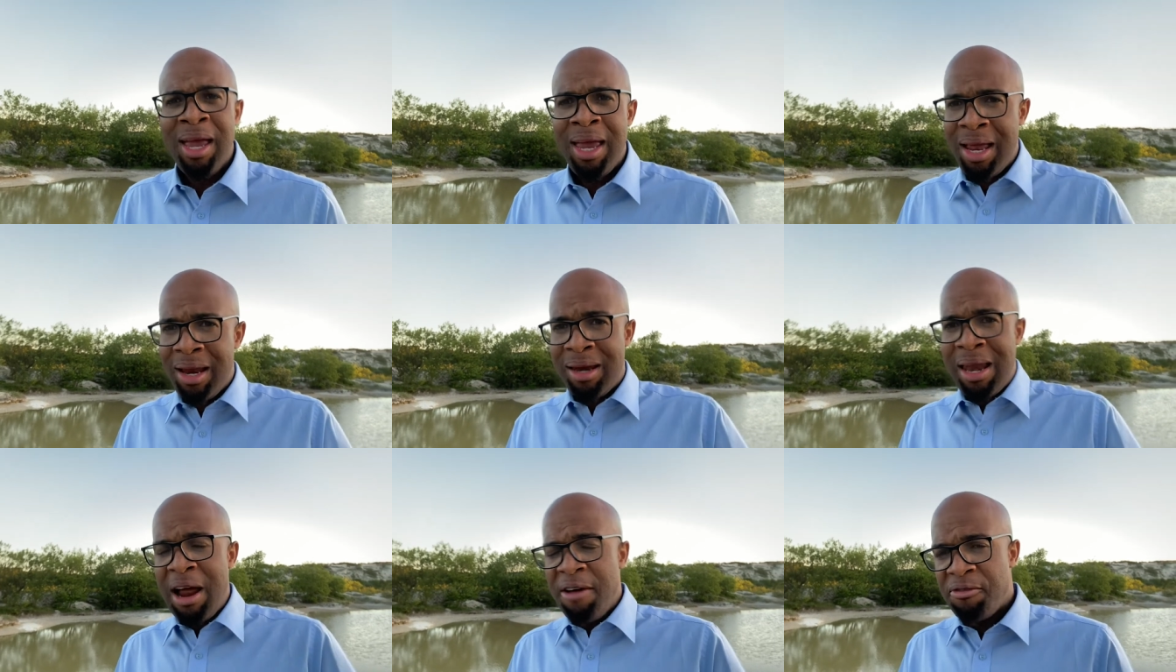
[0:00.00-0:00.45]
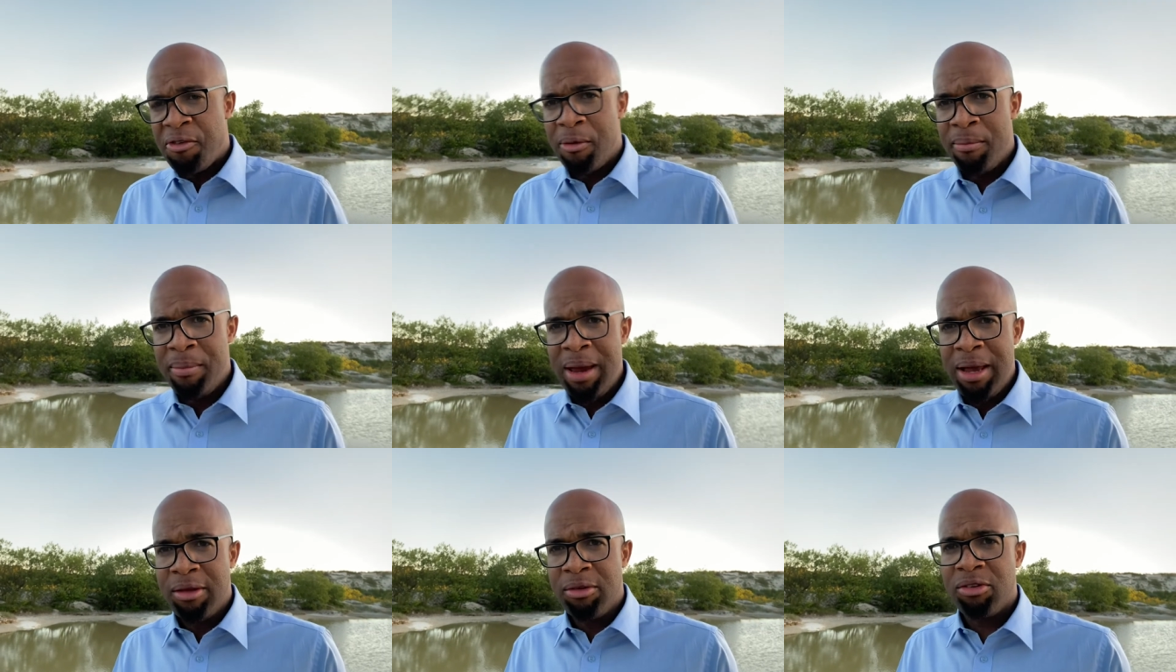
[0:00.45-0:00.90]
It therefore
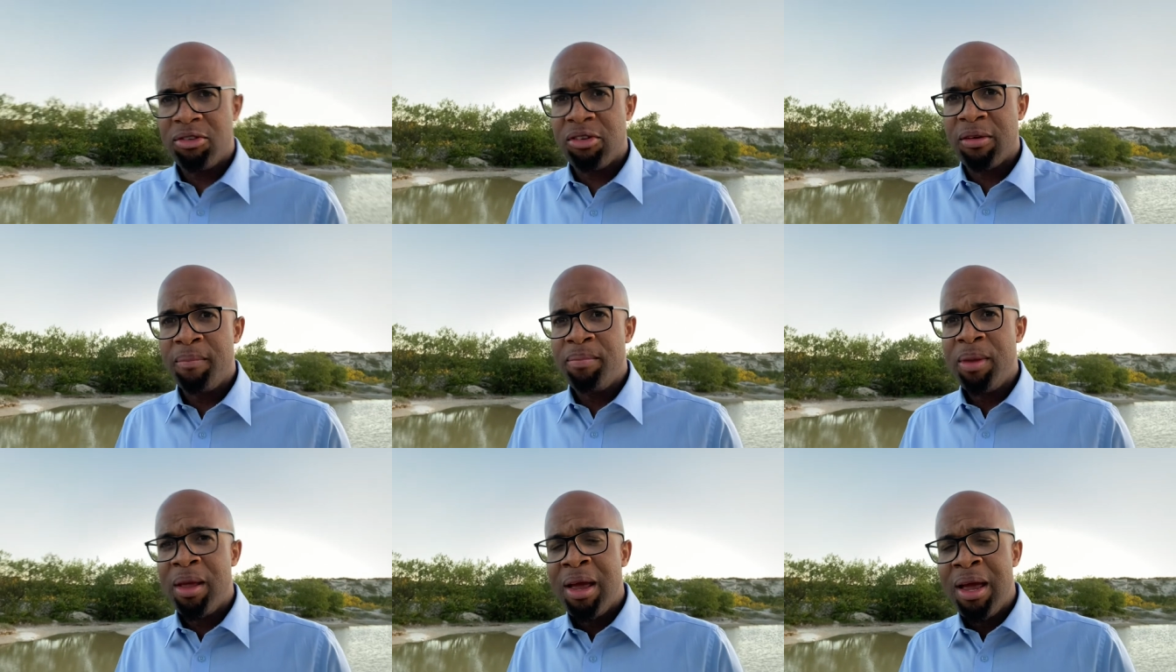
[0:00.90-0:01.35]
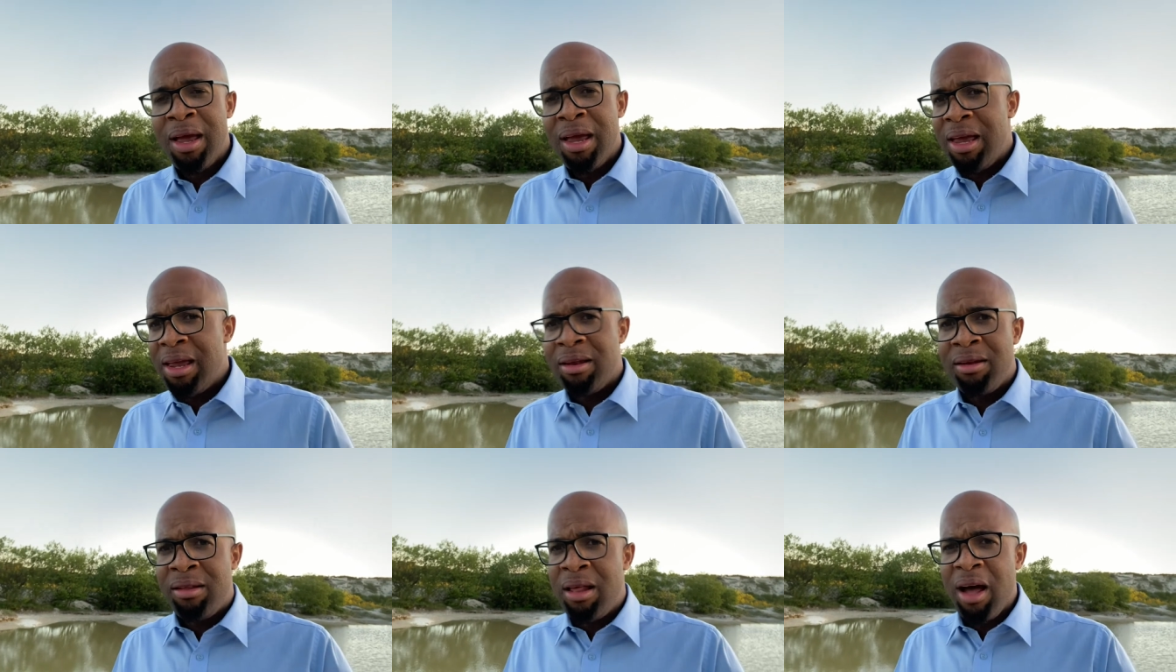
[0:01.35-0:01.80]
means
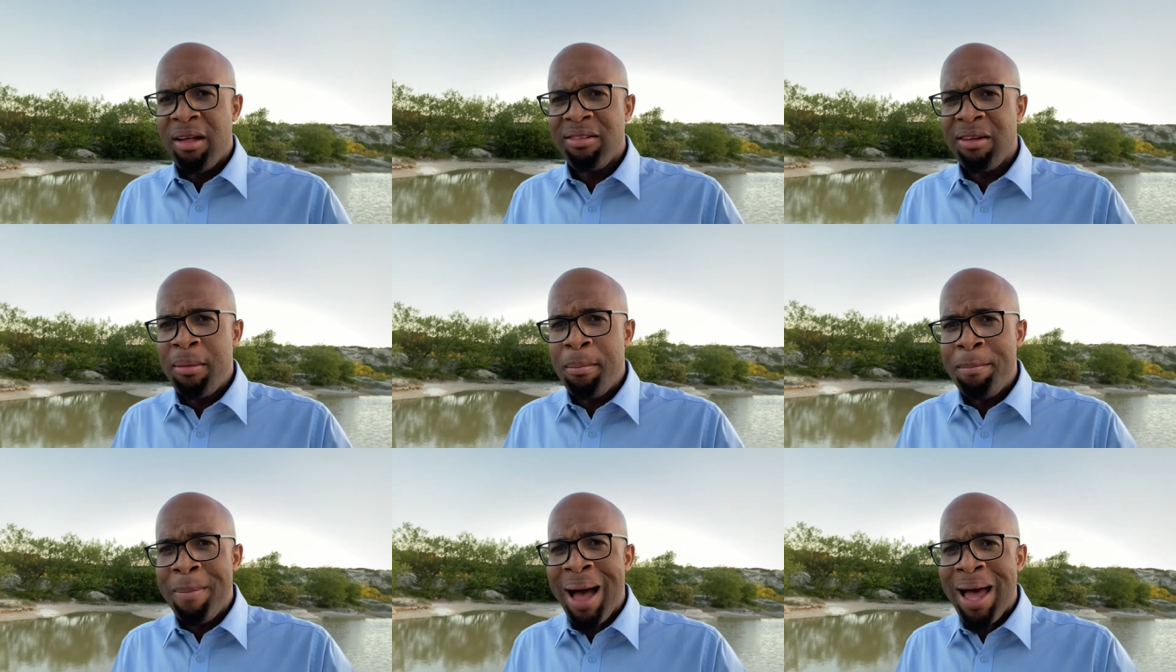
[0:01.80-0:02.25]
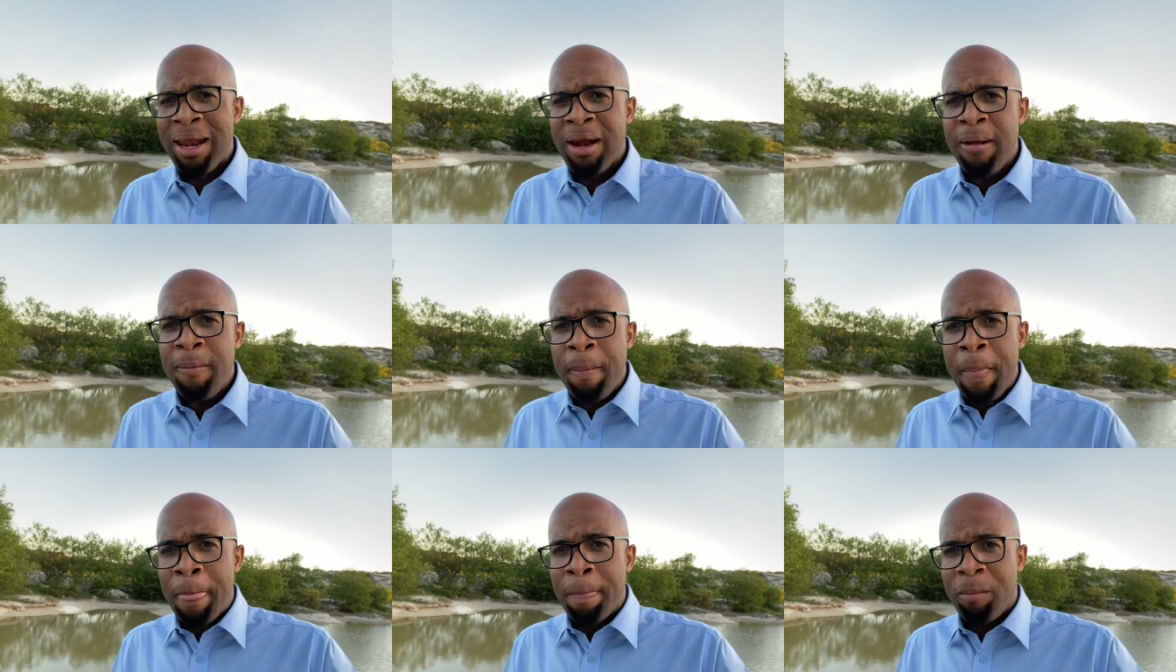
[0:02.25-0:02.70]
it doesn't matter
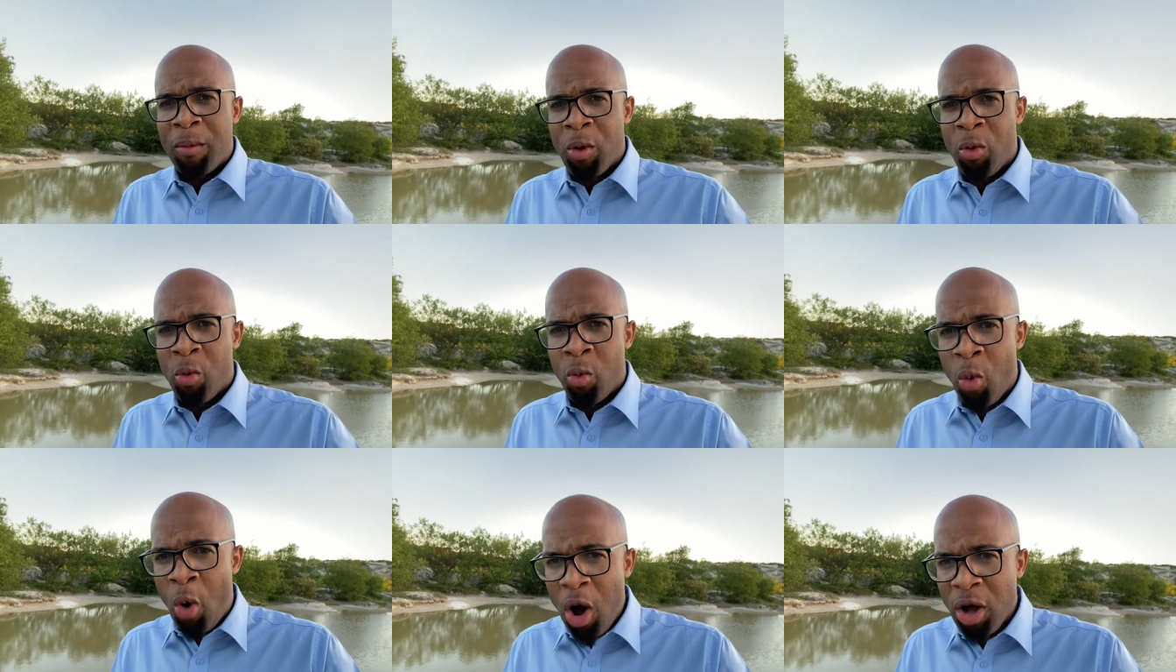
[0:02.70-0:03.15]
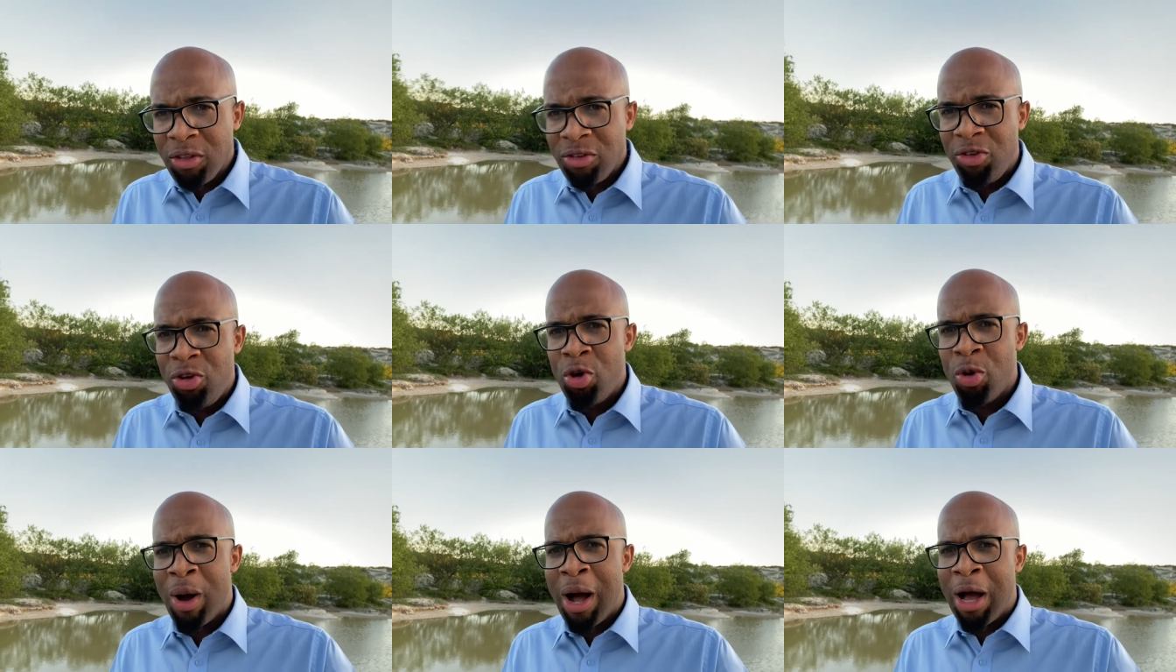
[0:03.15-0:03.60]

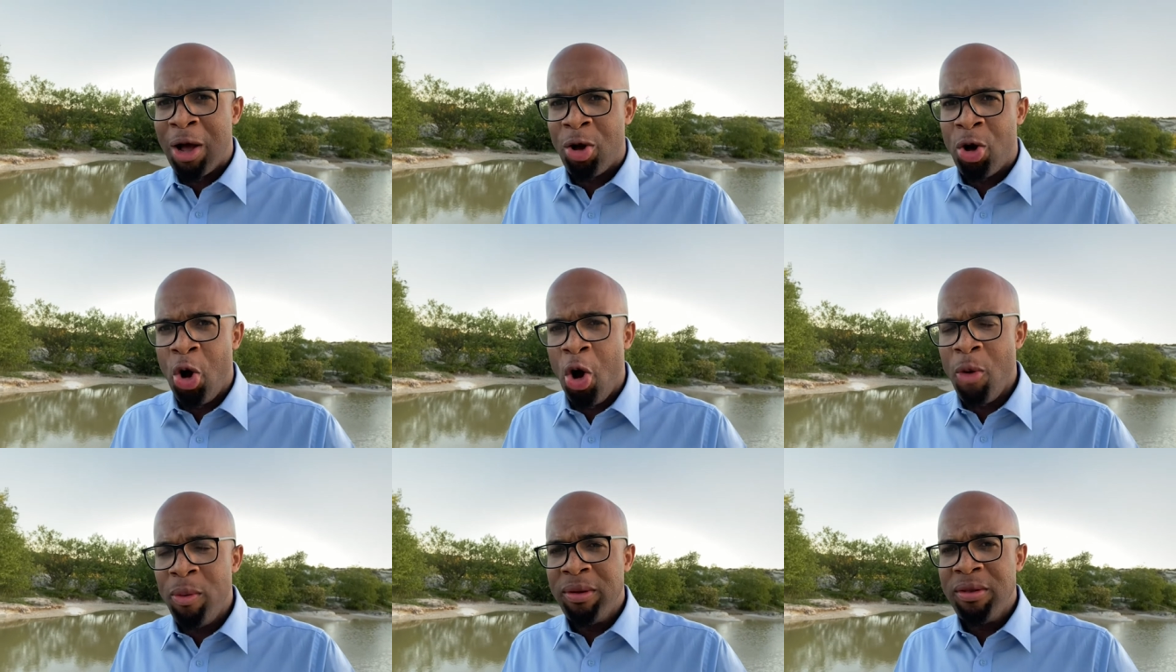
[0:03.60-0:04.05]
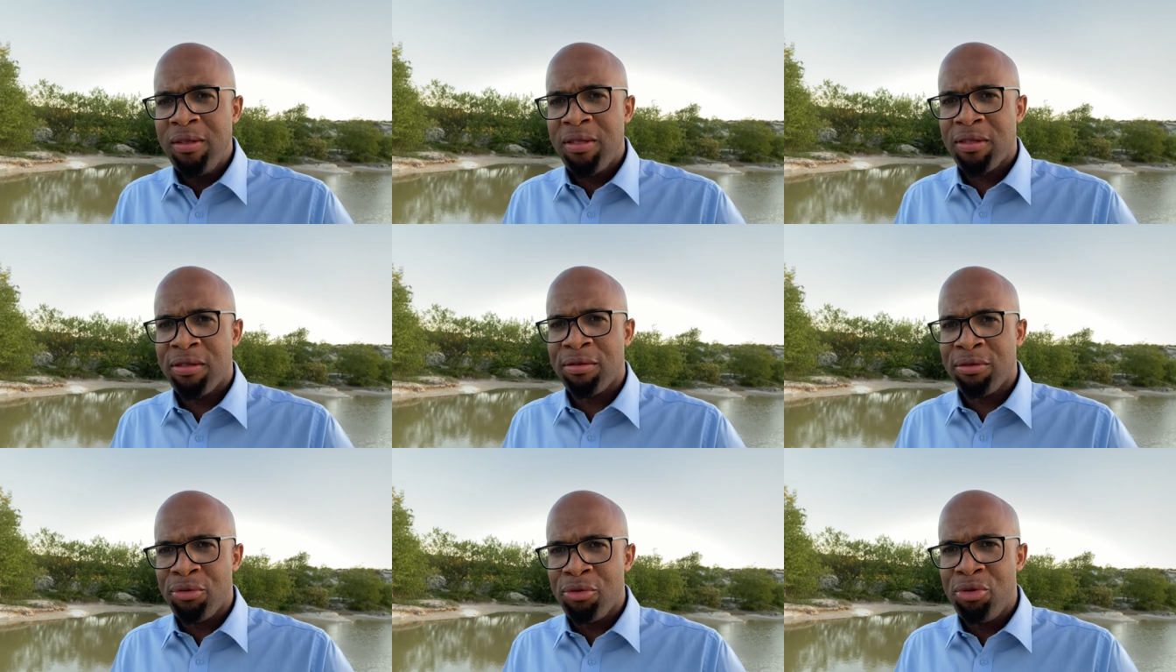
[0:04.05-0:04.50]
what you are going
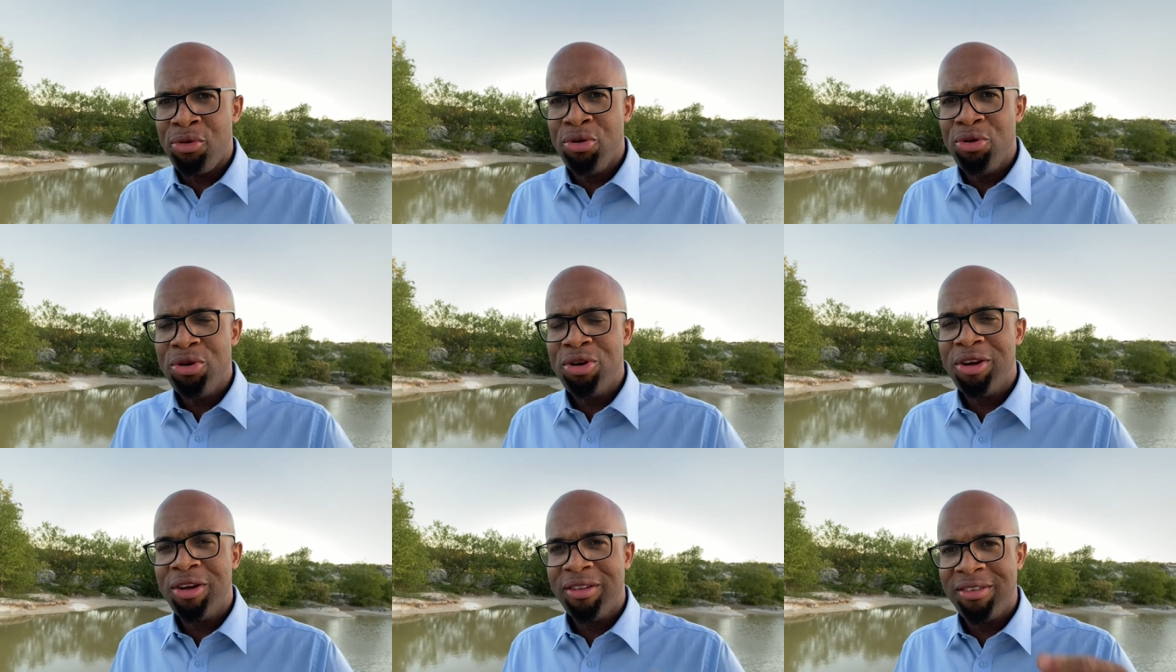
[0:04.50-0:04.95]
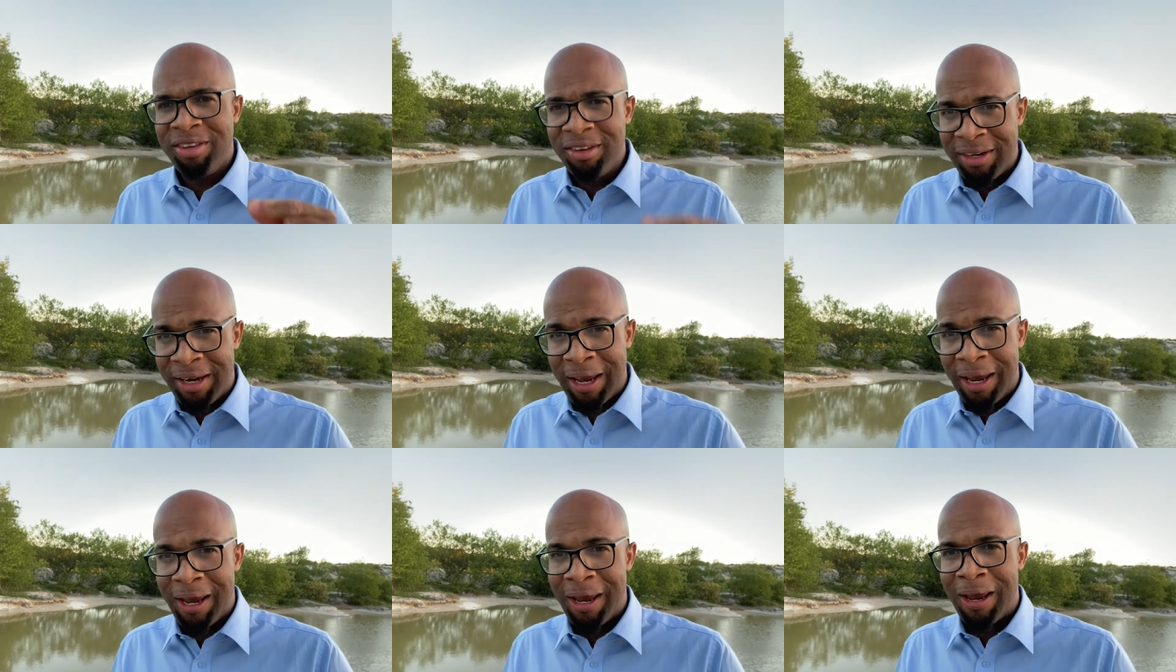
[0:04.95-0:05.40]
through
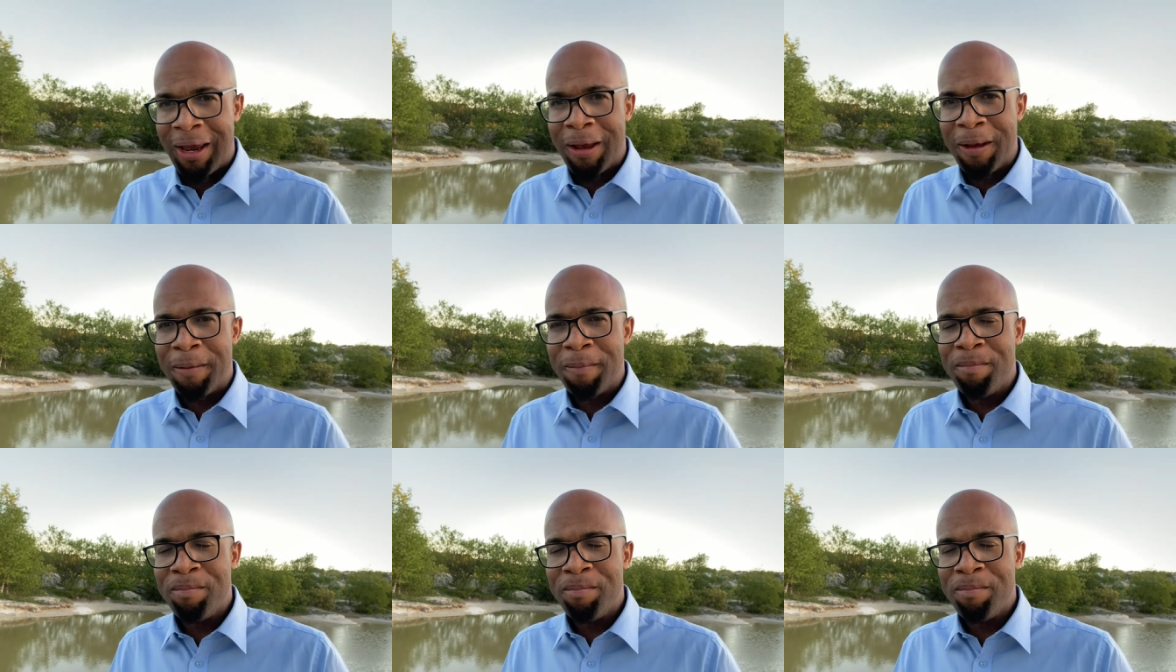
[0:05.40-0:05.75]
today,